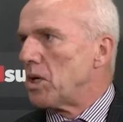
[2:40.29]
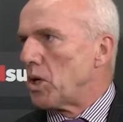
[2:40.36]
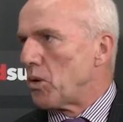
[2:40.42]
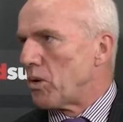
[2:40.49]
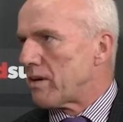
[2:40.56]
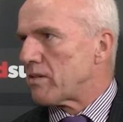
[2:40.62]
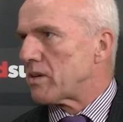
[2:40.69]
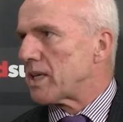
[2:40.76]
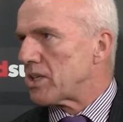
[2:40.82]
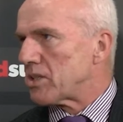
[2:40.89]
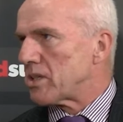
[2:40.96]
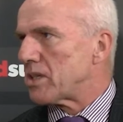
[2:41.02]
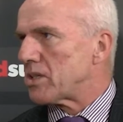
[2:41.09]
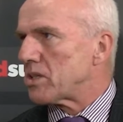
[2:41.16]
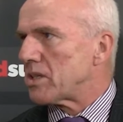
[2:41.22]
whoever it
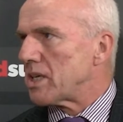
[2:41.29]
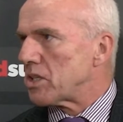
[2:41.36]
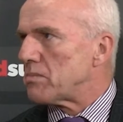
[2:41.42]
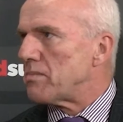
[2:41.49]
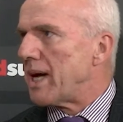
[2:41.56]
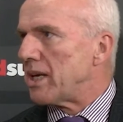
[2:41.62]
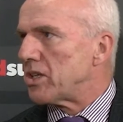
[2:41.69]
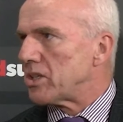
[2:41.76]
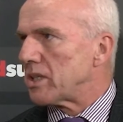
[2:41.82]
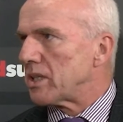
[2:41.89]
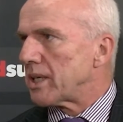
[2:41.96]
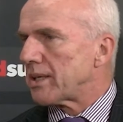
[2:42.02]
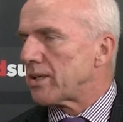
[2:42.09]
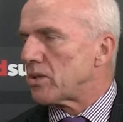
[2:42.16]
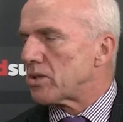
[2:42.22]
is that's that's managing
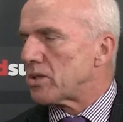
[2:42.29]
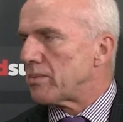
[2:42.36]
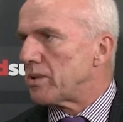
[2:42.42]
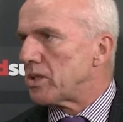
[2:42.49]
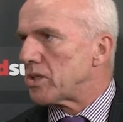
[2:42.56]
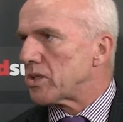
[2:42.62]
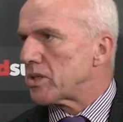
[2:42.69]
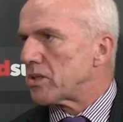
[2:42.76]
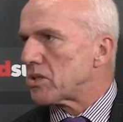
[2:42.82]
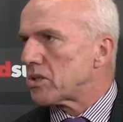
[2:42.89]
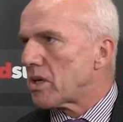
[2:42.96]
their contribution